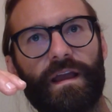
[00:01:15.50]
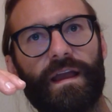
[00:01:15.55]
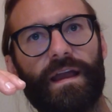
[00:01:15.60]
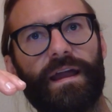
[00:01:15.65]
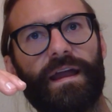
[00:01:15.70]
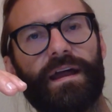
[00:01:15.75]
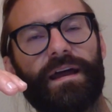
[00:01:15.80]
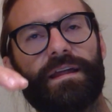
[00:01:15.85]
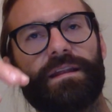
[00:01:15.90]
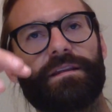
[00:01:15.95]

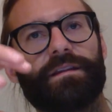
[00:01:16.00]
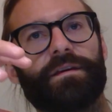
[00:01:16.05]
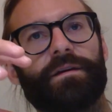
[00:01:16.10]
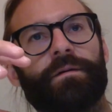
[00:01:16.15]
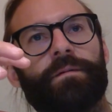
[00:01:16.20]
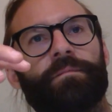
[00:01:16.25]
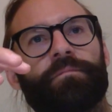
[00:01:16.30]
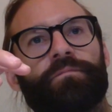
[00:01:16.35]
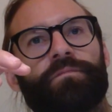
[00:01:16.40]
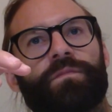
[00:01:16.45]
And
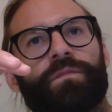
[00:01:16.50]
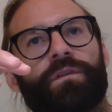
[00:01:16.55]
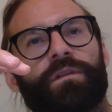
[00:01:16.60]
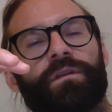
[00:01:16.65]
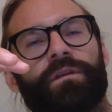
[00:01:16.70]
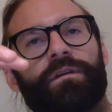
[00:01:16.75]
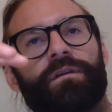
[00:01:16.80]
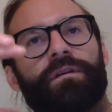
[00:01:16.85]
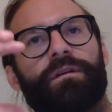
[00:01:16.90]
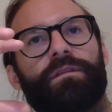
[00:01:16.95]

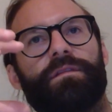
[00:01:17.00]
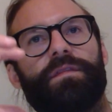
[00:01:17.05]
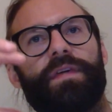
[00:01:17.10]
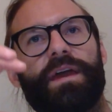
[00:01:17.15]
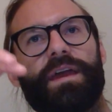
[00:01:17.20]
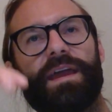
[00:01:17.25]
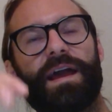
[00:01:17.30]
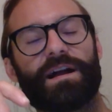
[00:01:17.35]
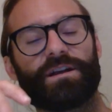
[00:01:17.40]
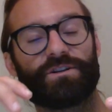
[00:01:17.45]

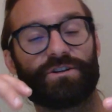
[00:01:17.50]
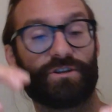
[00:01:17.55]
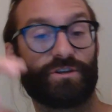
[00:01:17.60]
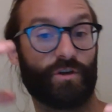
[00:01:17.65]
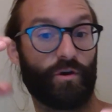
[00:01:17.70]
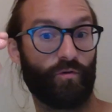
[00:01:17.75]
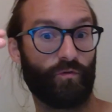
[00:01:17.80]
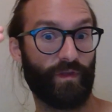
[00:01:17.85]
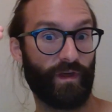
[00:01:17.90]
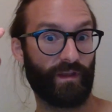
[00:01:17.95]
they actually
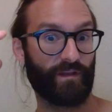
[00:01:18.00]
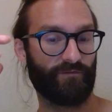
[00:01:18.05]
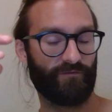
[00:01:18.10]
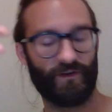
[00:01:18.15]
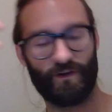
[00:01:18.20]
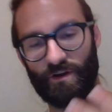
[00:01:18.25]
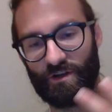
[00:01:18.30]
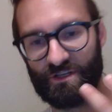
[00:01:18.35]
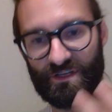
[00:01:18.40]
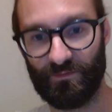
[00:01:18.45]
show that
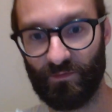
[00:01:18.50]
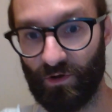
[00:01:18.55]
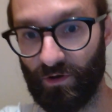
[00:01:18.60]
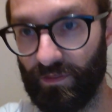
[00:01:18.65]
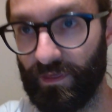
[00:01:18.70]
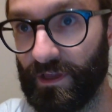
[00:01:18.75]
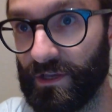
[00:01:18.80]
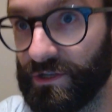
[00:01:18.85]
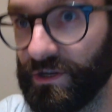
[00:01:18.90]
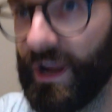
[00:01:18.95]
very similar
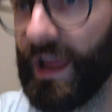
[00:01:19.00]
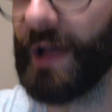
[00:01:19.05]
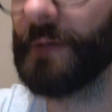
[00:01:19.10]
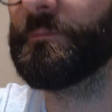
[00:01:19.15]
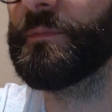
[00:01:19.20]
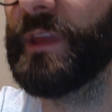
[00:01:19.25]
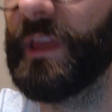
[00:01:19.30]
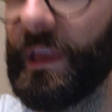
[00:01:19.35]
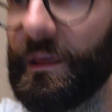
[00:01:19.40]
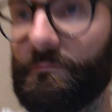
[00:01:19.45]
things are happening,